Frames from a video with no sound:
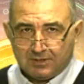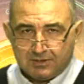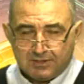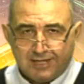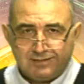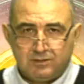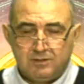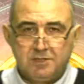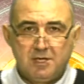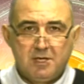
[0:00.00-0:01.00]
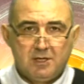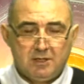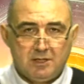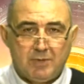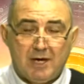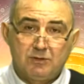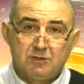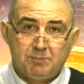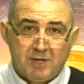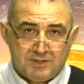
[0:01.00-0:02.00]
Satan about
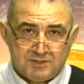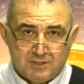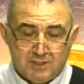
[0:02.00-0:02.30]
the past,